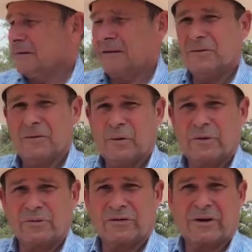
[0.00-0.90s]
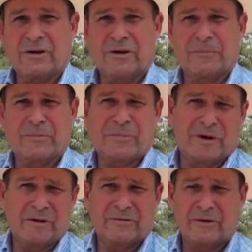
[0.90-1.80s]
either the wind was kicking up, the
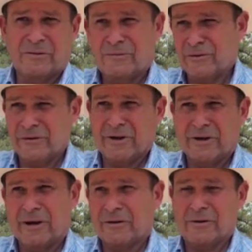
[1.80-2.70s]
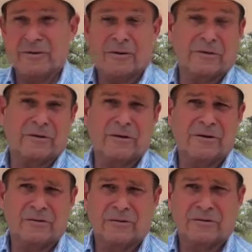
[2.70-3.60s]
pellets aren't really that accurate, or the
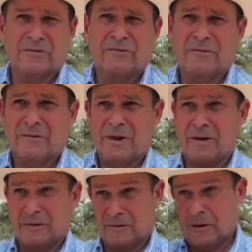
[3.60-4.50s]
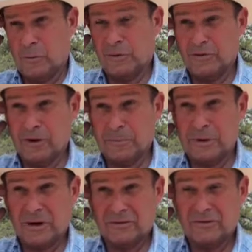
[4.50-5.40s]
gun just kind of opens up
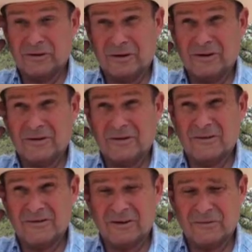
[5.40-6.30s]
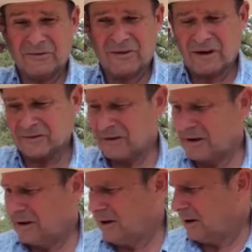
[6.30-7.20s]
past 75.
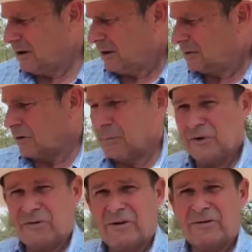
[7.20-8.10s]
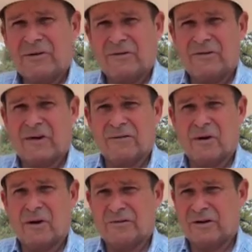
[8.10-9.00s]
So I moved into 75
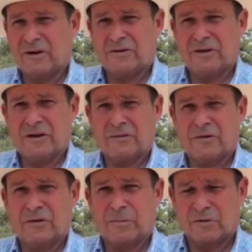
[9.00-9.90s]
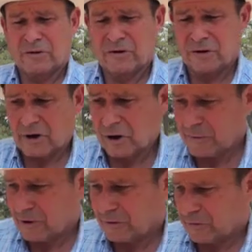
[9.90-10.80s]
yards and I hit the egg 50% of the time.
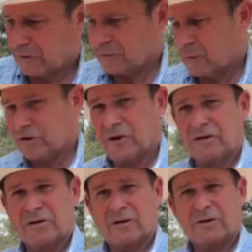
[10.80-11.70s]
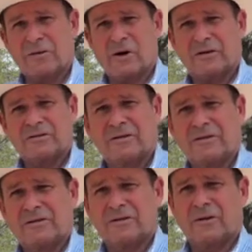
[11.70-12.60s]
Out of 4 shots, I hit it twice.
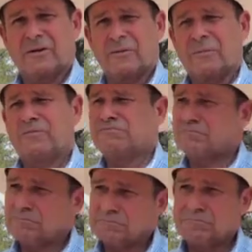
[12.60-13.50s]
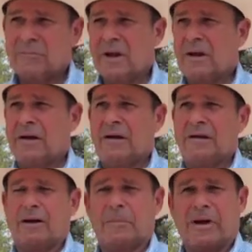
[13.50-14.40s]
So,
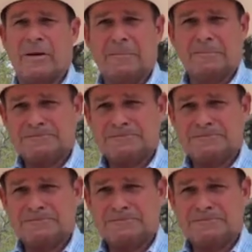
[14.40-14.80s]
not bad.